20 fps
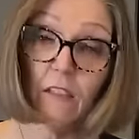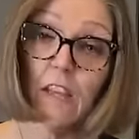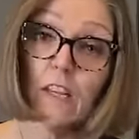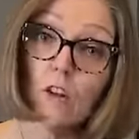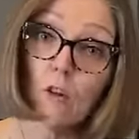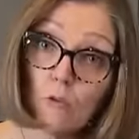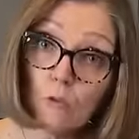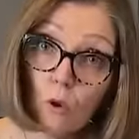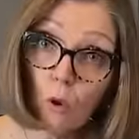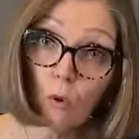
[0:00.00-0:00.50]
They
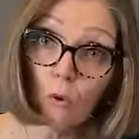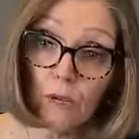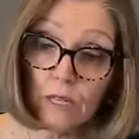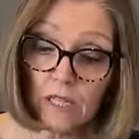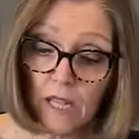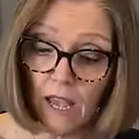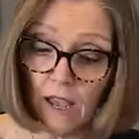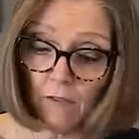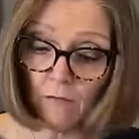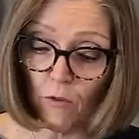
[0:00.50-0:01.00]
don't
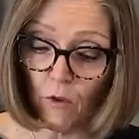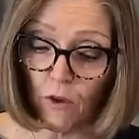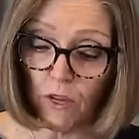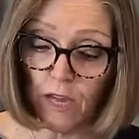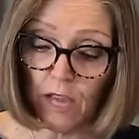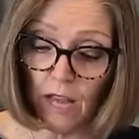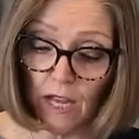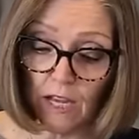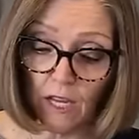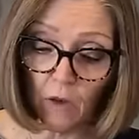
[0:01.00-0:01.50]
always have
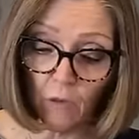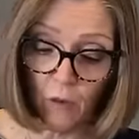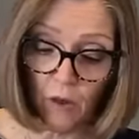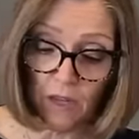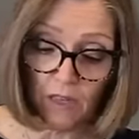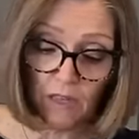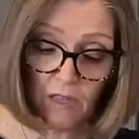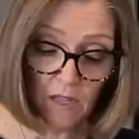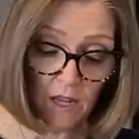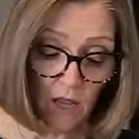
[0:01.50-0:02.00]
organic
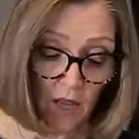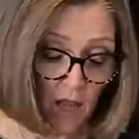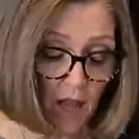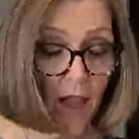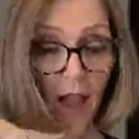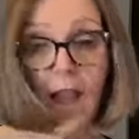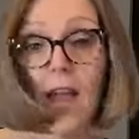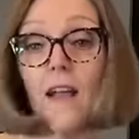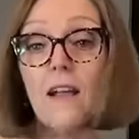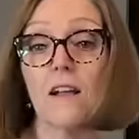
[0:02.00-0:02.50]
ones
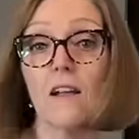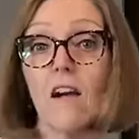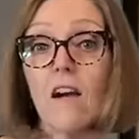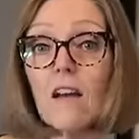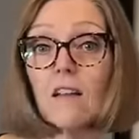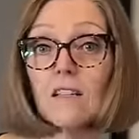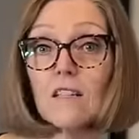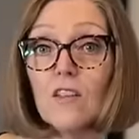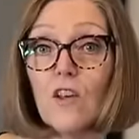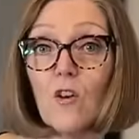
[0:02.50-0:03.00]
at
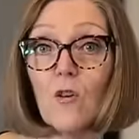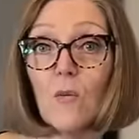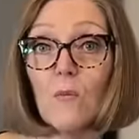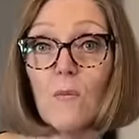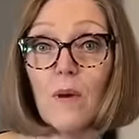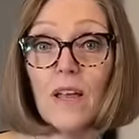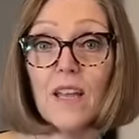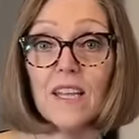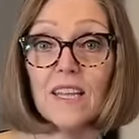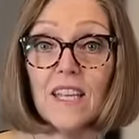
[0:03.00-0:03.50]
Costco,
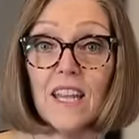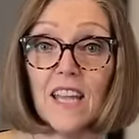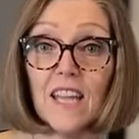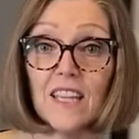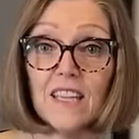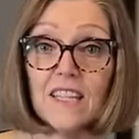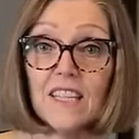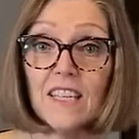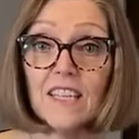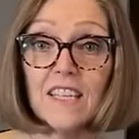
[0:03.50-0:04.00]
but
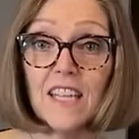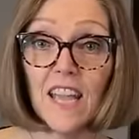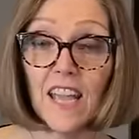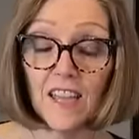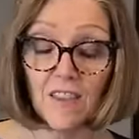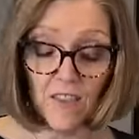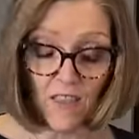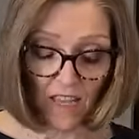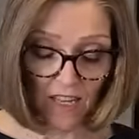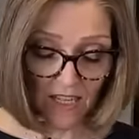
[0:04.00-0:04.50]

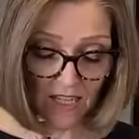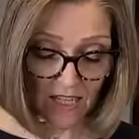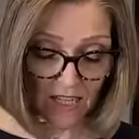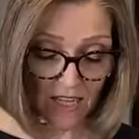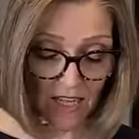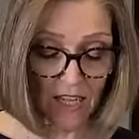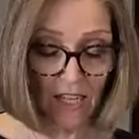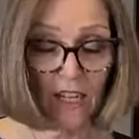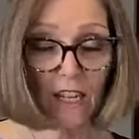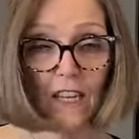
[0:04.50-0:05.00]
today they
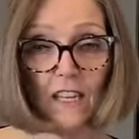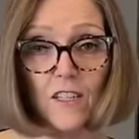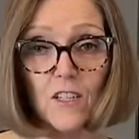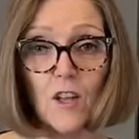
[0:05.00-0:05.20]
did.